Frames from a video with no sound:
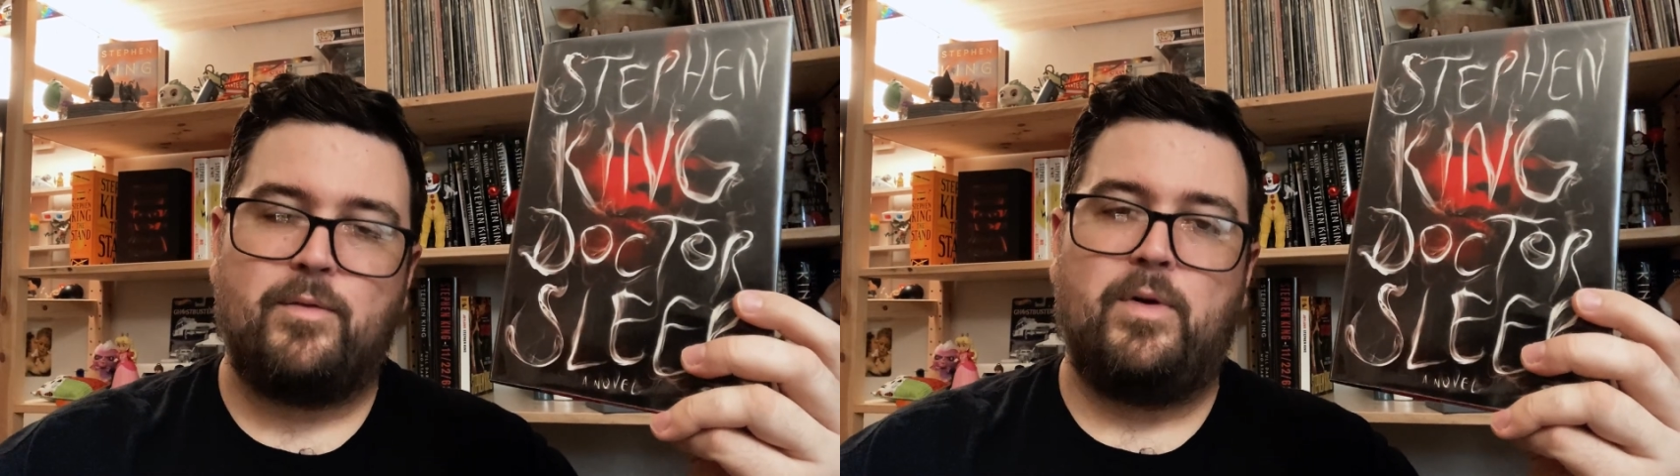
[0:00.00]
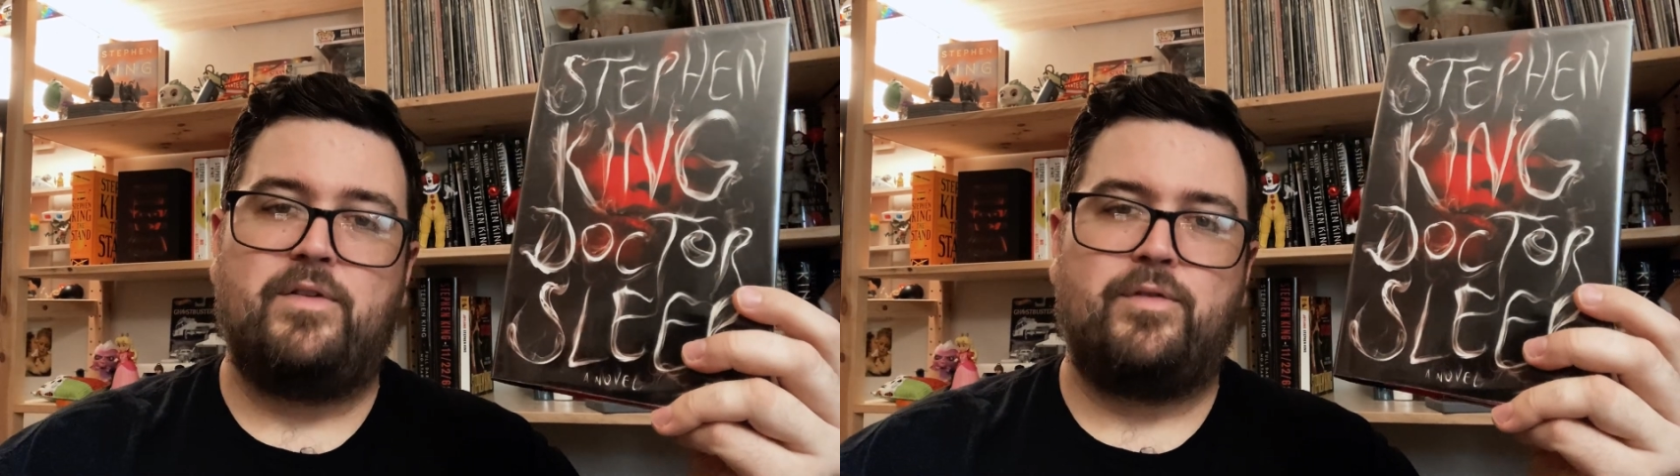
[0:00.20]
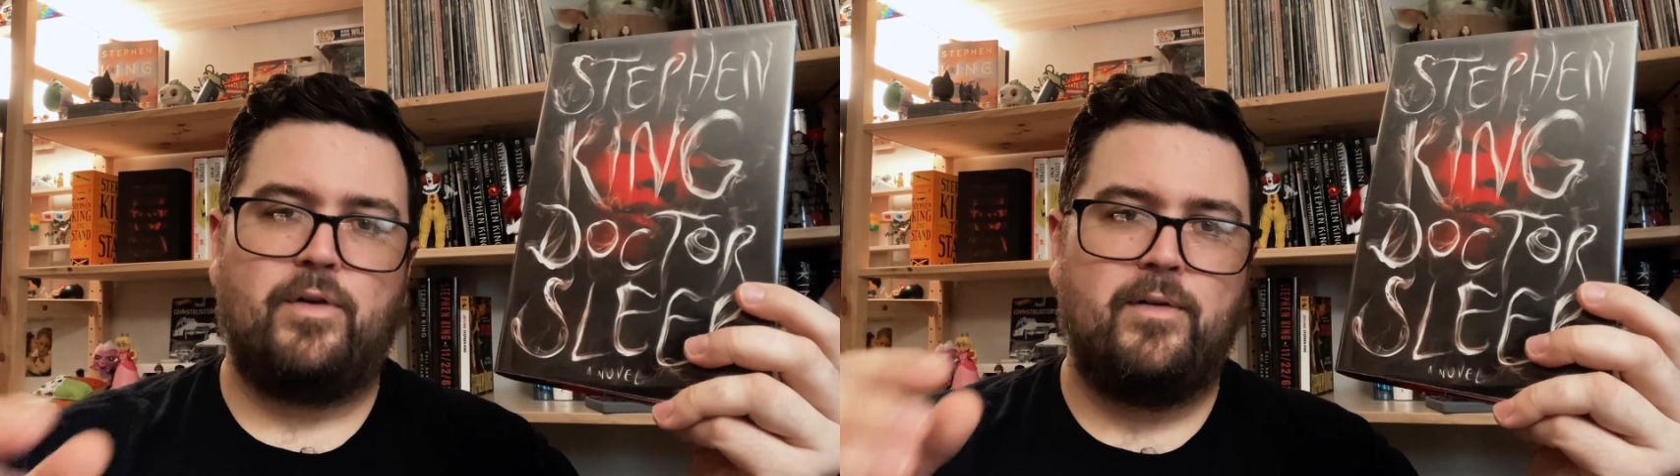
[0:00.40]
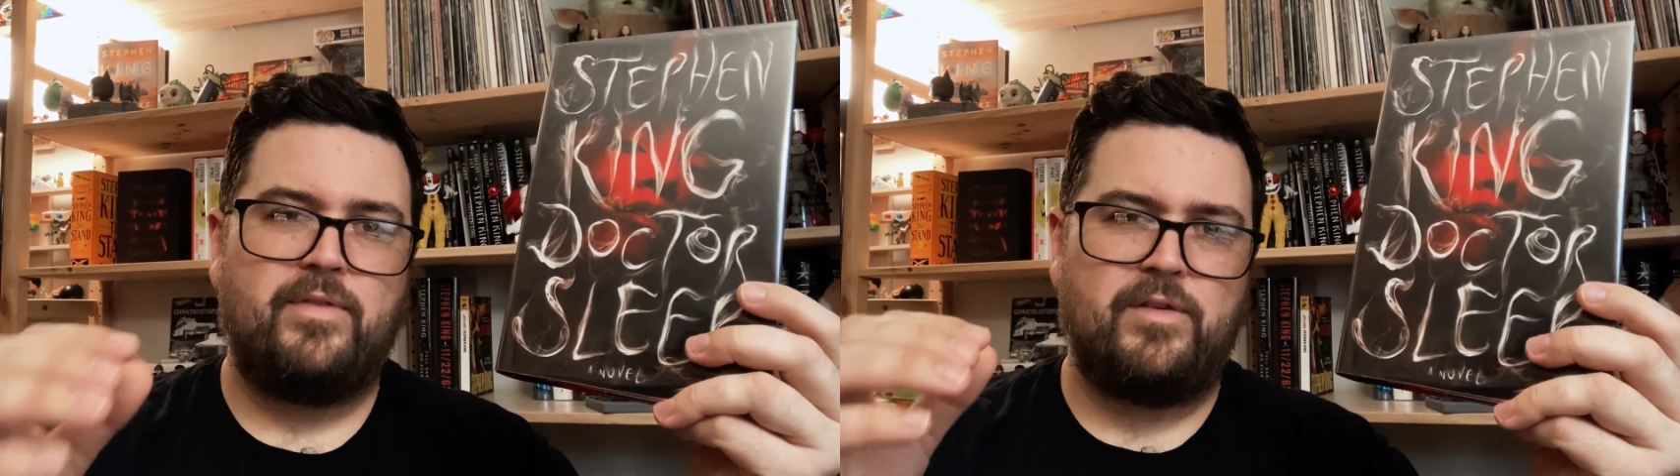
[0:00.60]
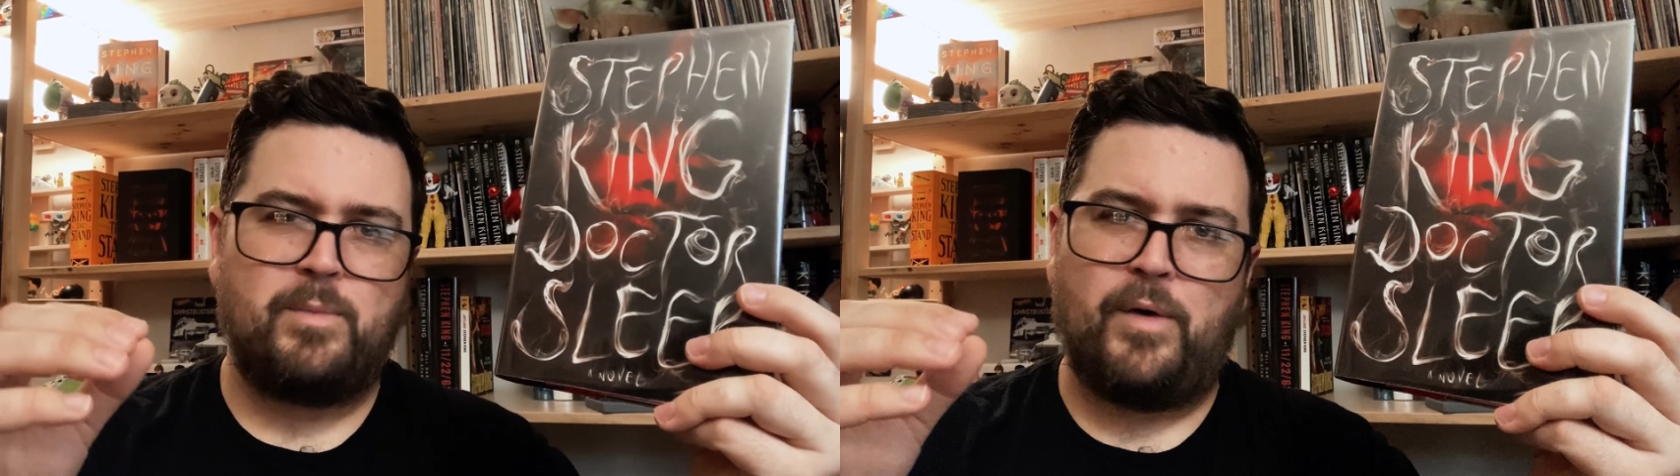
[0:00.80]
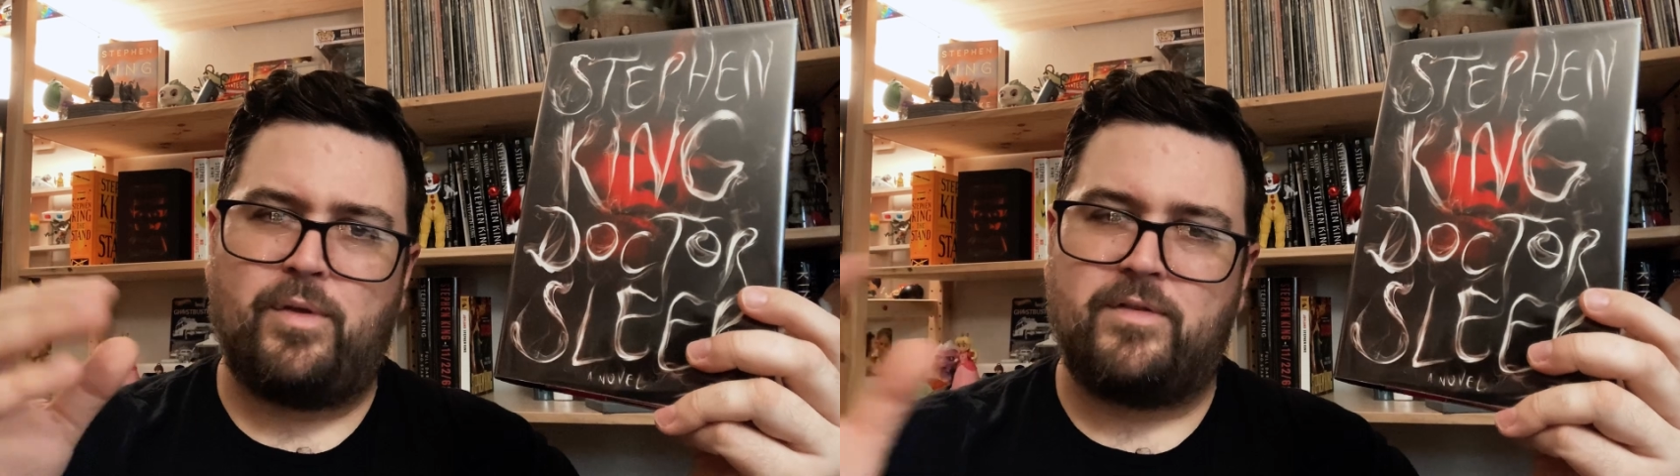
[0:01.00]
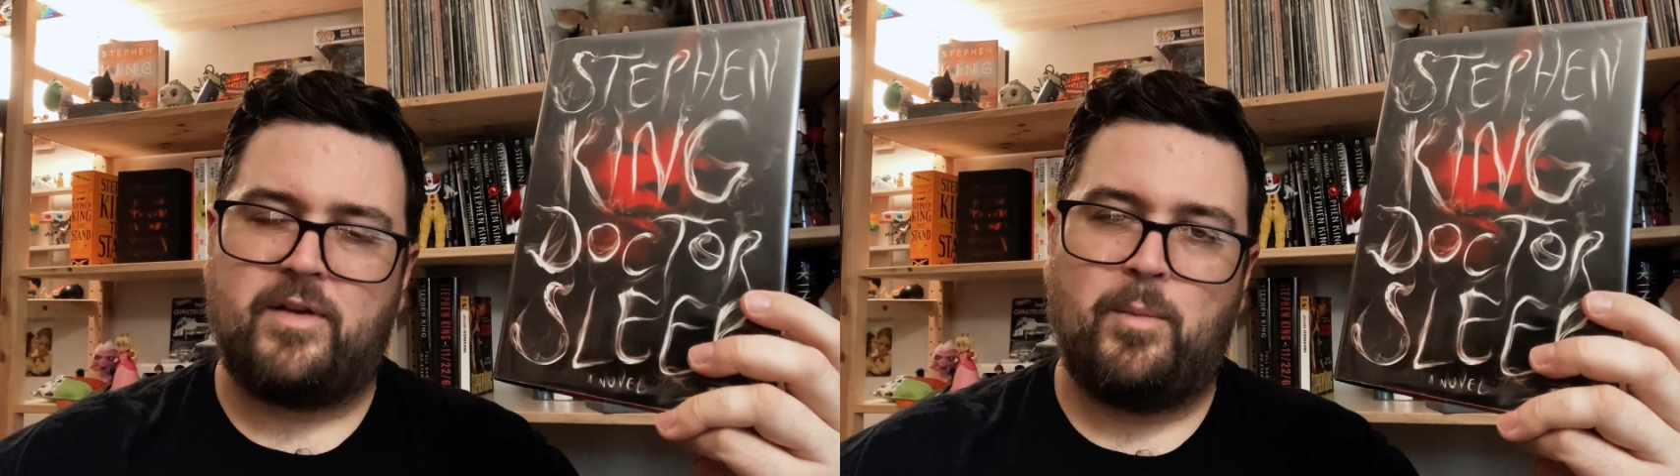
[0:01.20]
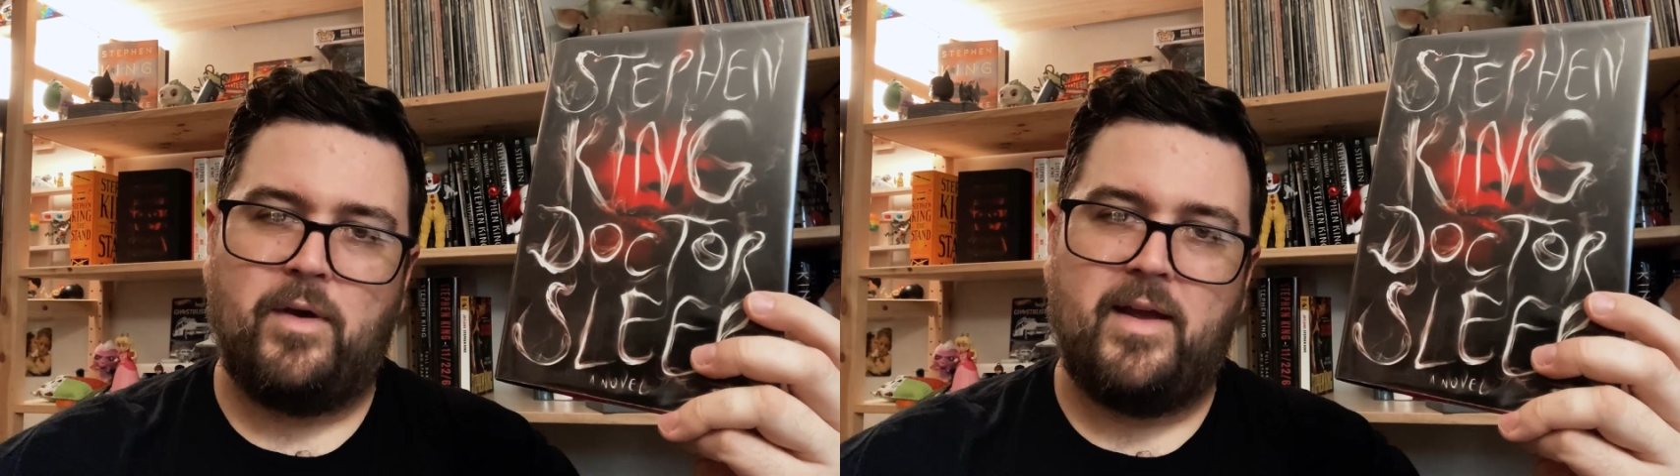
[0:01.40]
which serves as both a
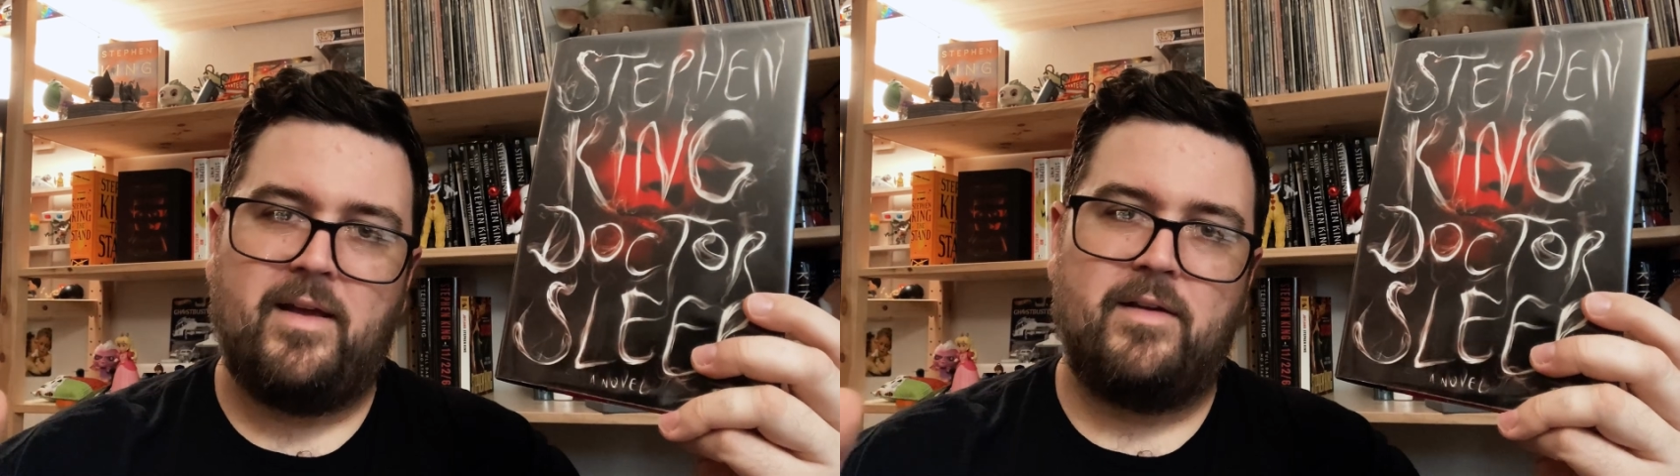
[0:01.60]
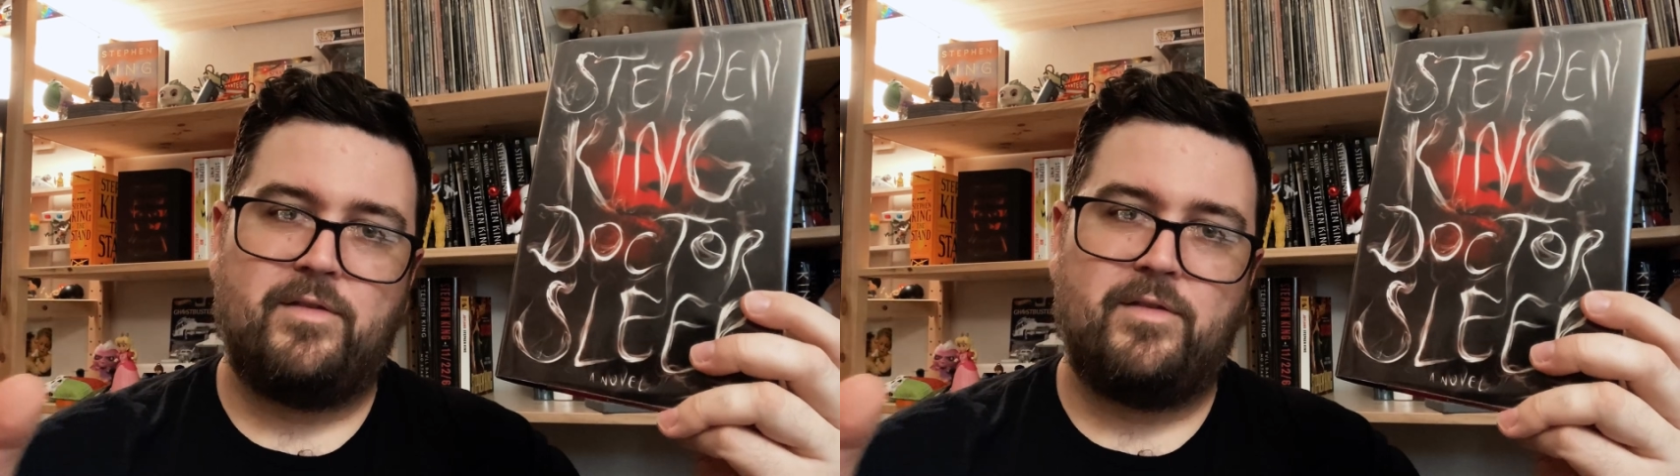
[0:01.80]
summary